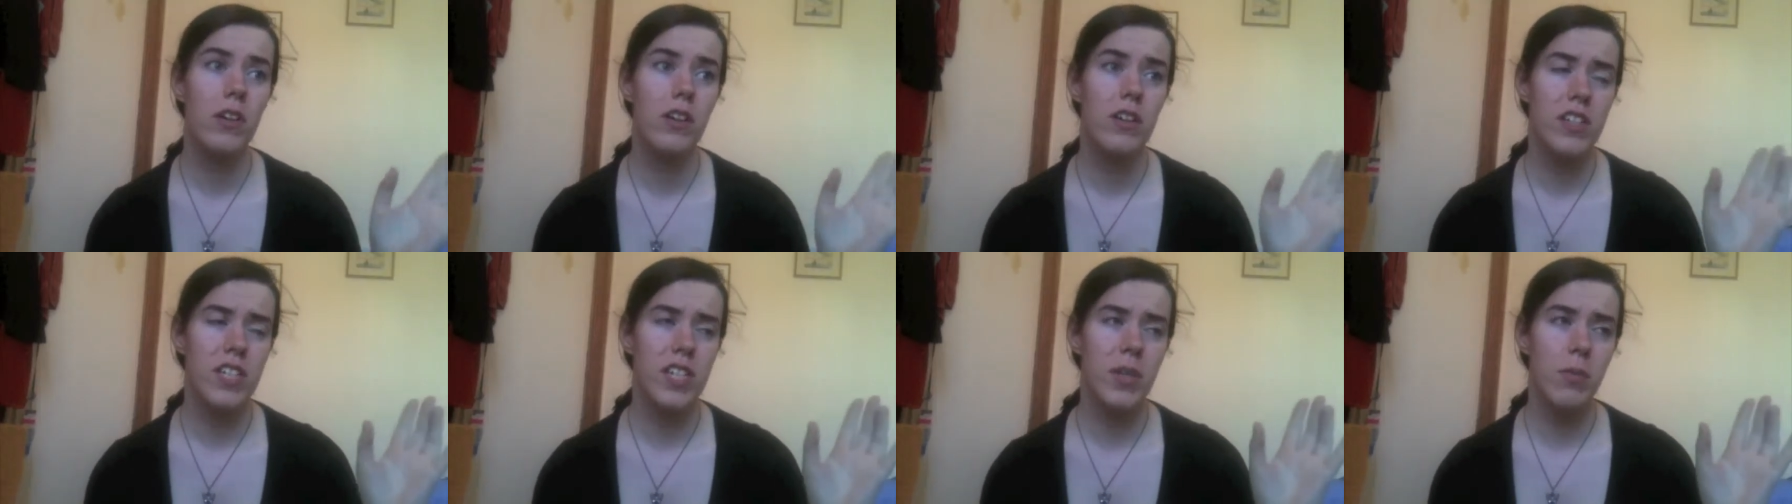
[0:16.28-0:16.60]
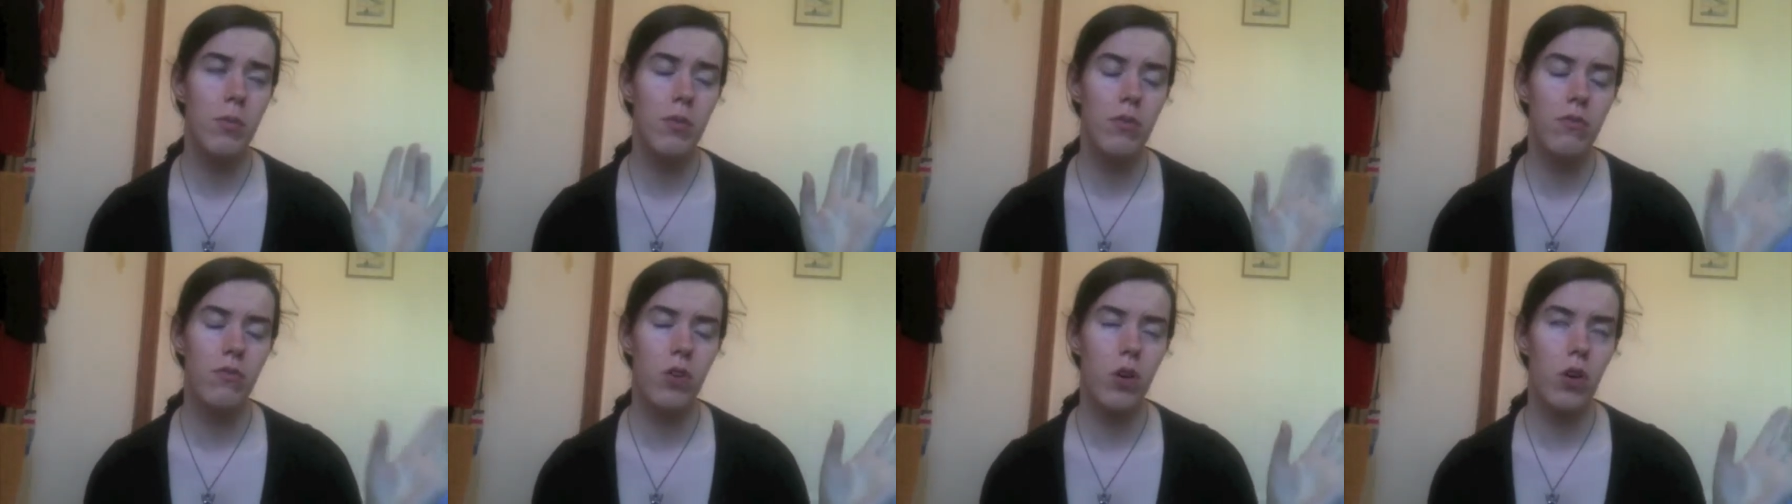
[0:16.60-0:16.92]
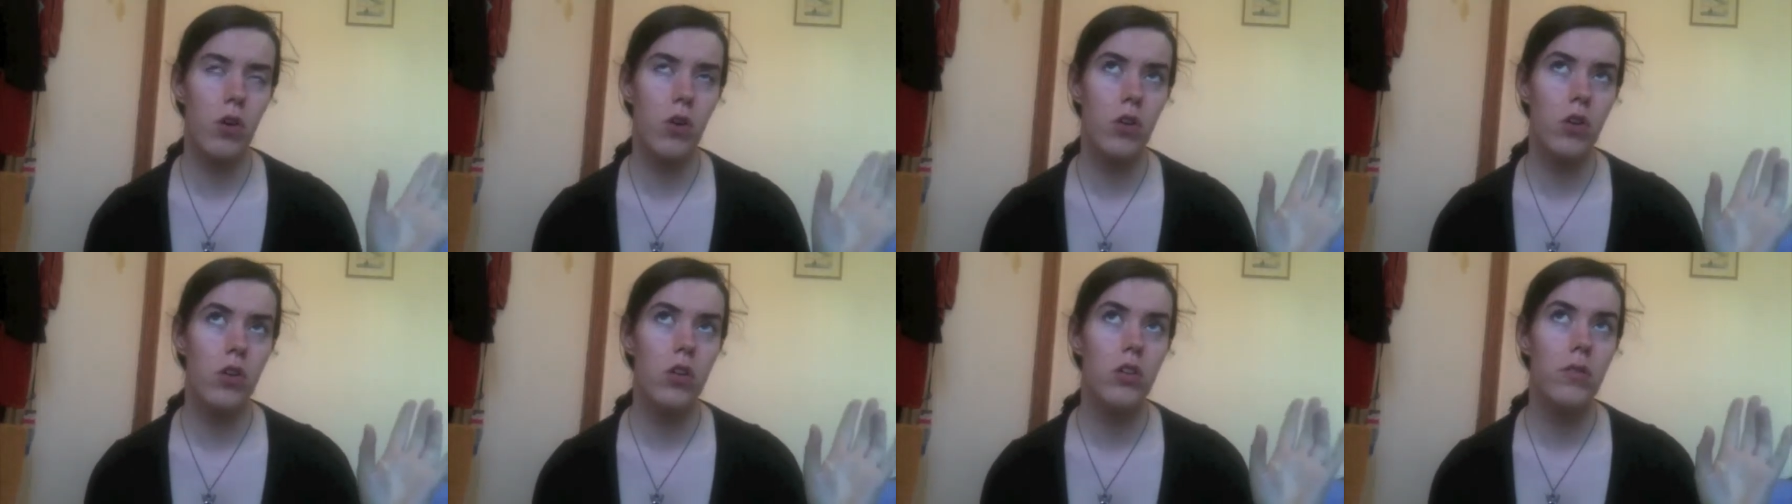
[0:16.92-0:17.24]
separate
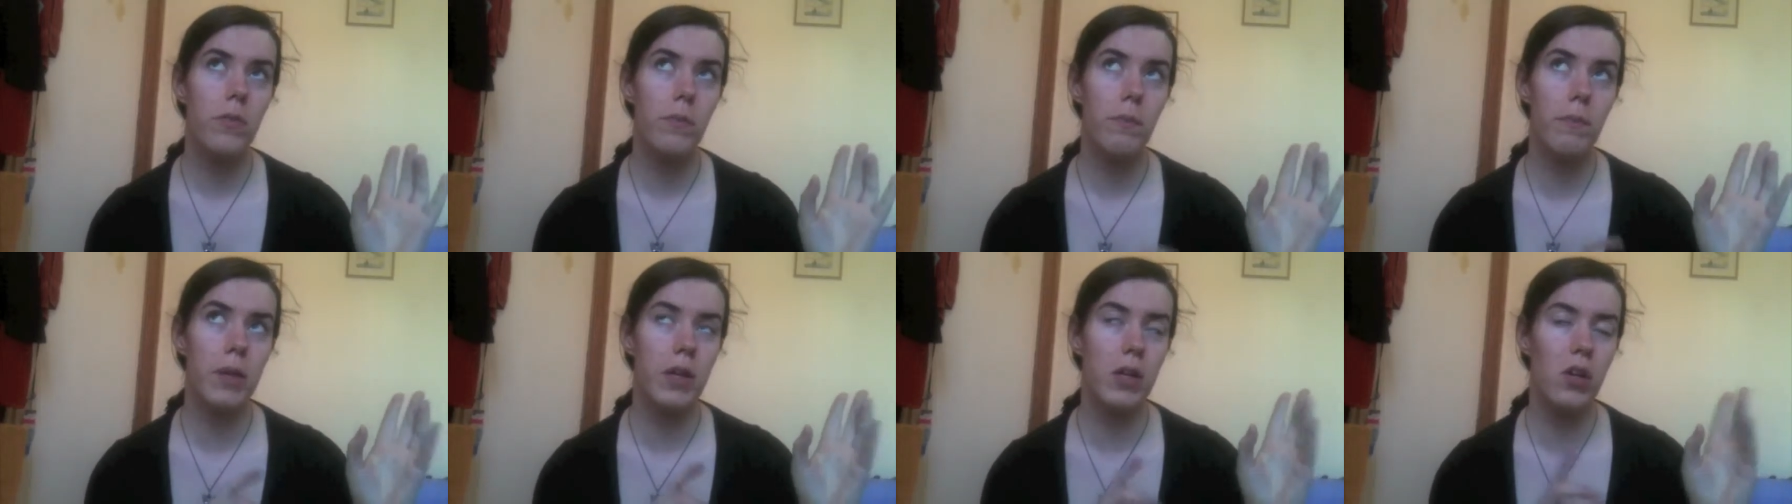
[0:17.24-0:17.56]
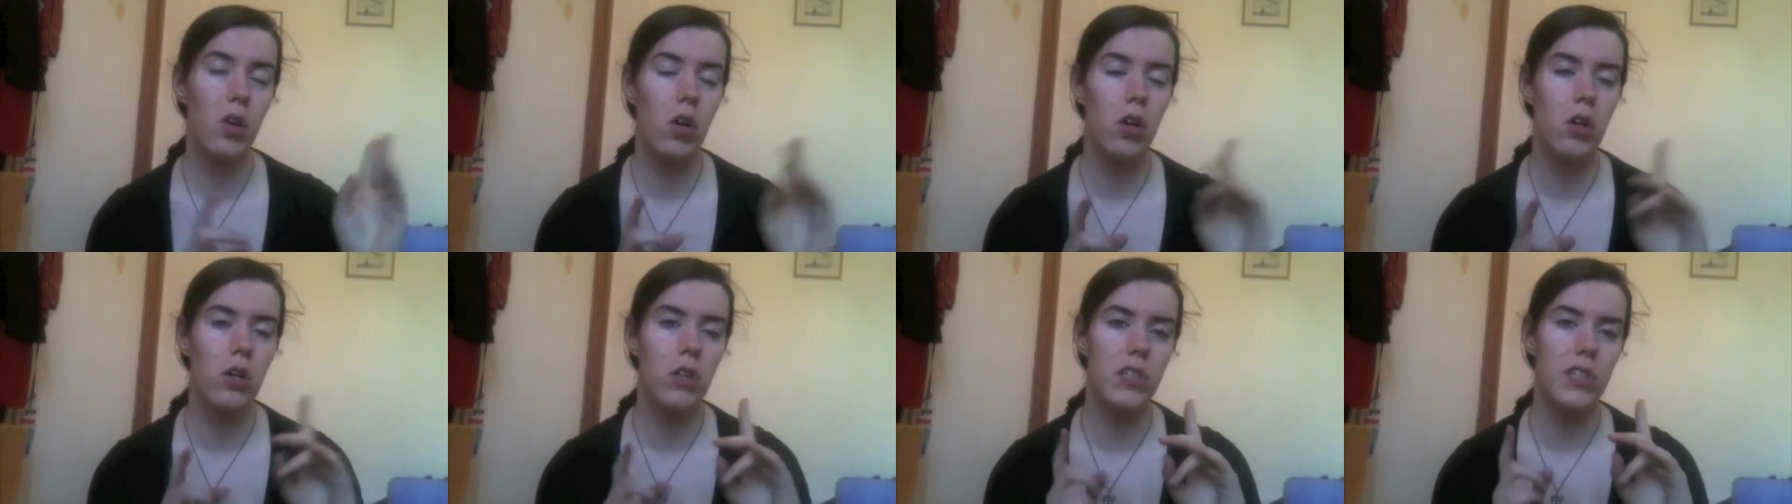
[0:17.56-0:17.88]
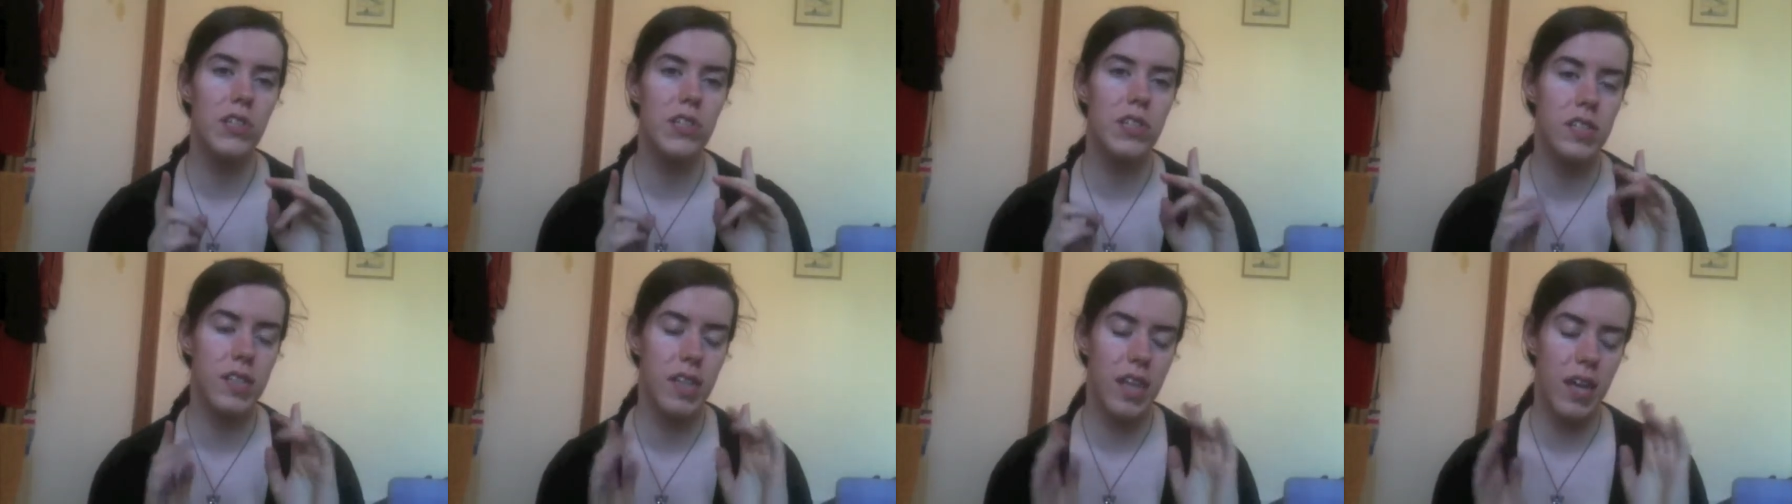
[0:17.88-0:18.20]
vlog,
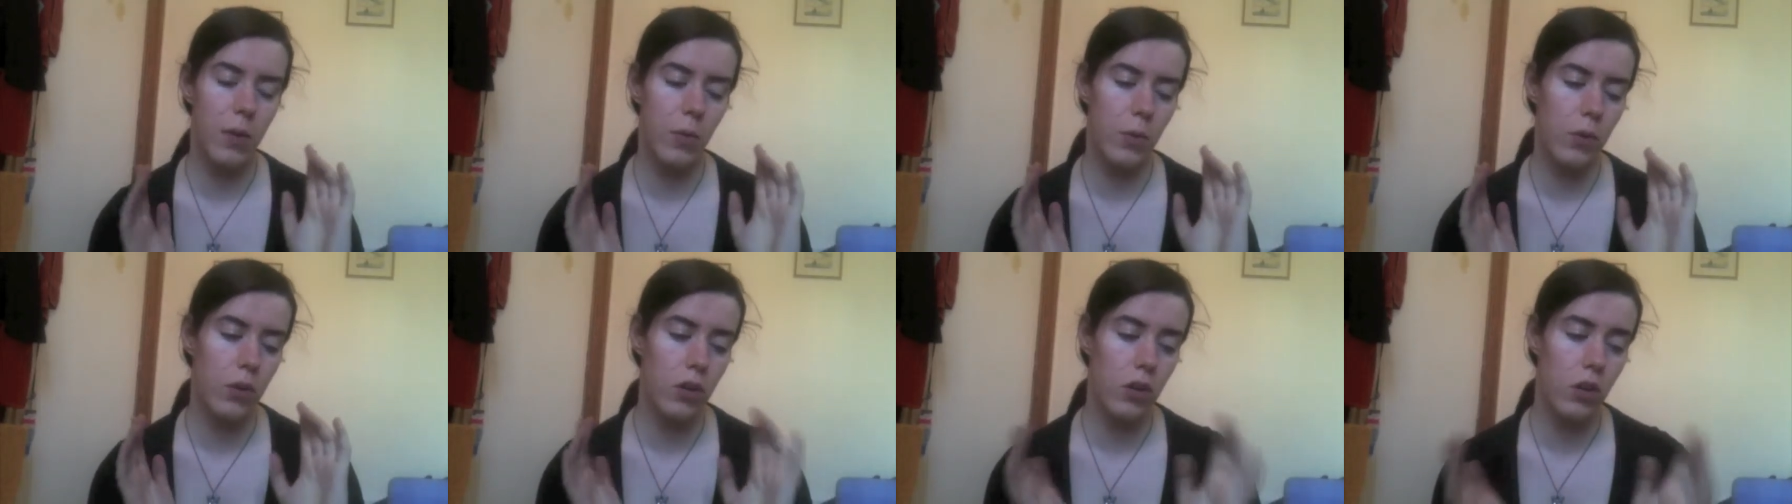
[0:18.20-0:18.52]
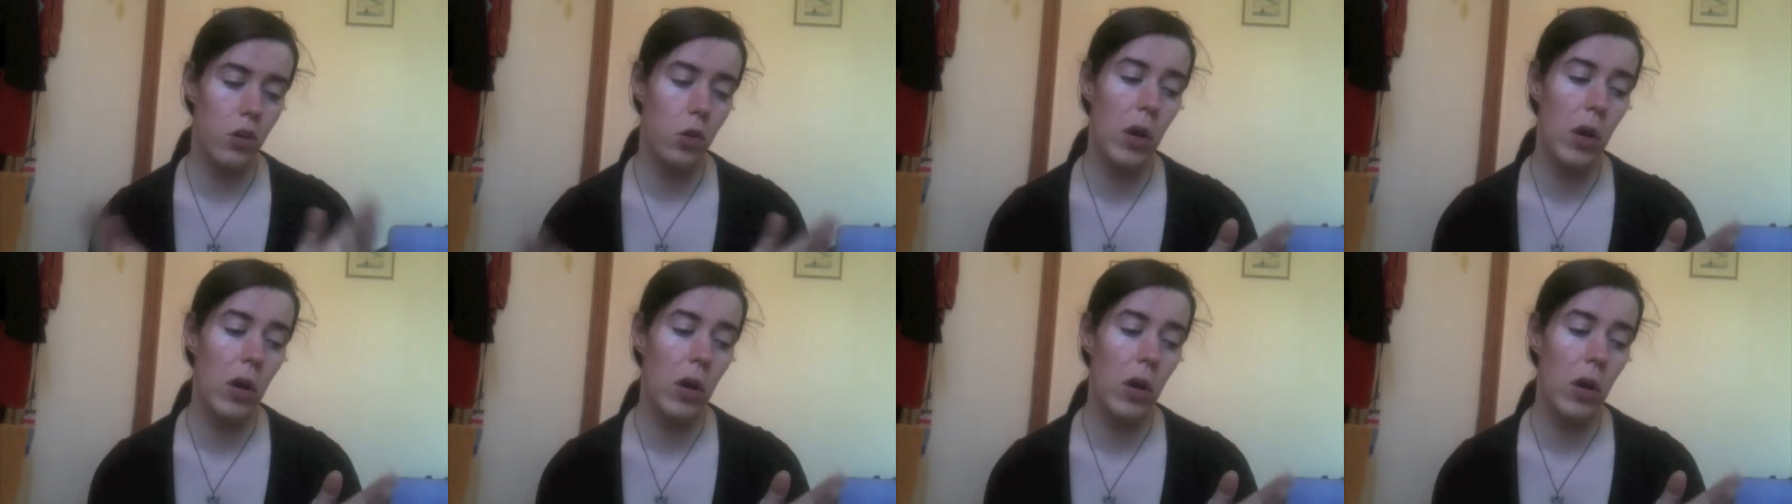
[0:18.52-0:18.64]
because there were